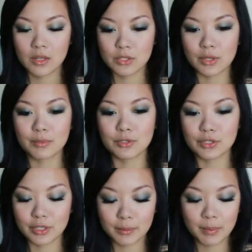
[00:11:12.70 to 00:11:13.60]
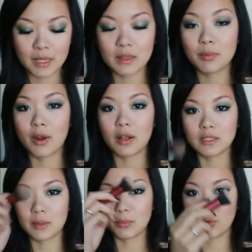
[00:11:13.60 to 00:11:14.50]
So I'm just going to pick the
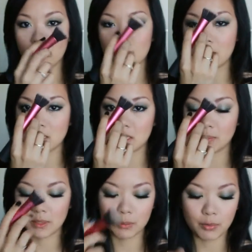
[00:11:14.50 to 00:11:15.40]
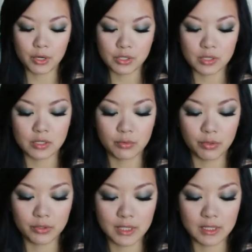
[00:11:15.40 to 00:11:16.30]
product up with my stippling brush. This is a
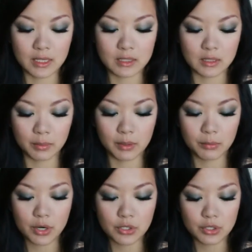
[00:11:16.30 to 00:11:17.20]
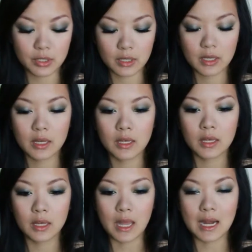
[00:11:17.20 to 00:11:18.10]
Real Techniques stippling brush.
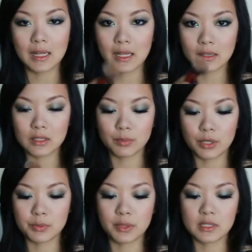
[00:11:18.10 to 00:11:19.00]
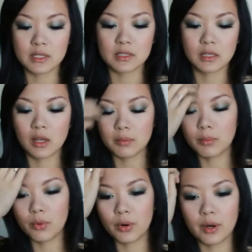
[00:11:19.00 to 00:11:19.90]
And I like this brush because it's a lot
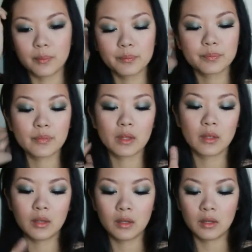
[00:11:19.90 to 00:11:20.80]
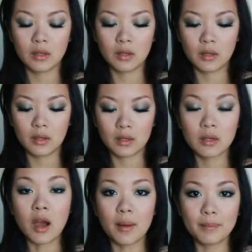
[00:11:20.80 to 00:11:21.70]
more
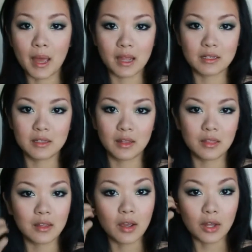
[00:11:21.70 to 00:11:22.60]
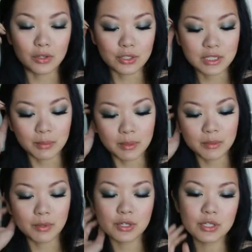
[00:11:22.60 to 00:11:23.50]
compact than the other
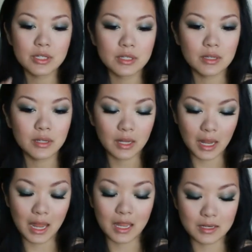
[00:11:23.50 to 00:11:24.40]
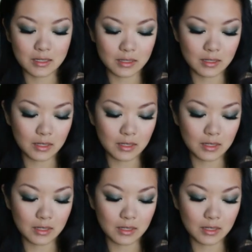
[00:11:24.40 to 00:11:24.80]
stippling brushes. And